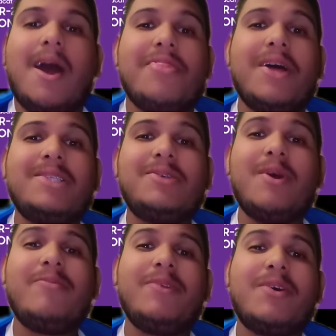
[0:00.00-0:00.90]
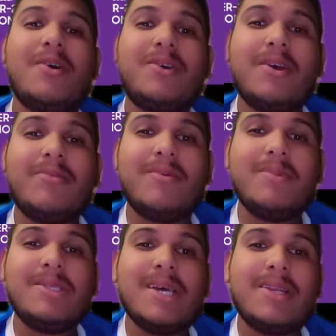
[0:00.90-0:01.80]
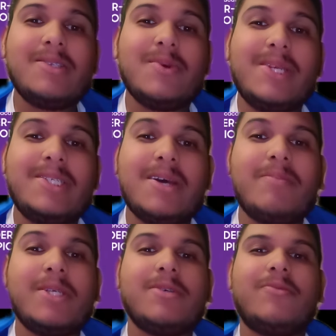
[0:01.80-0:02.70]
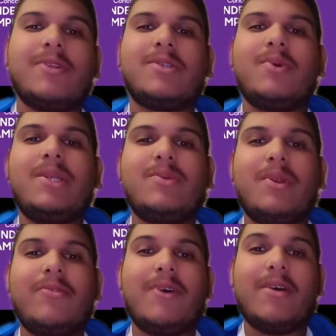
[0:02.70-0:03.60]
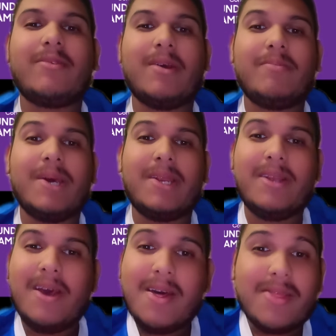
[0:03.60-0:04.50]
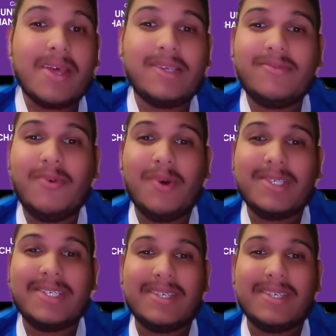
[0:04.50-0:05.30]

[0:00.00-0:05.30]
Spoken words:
And that's a wrap for the CONCACAF Women's Under-20 Championship for the 2025 campaign. Thanks for watching.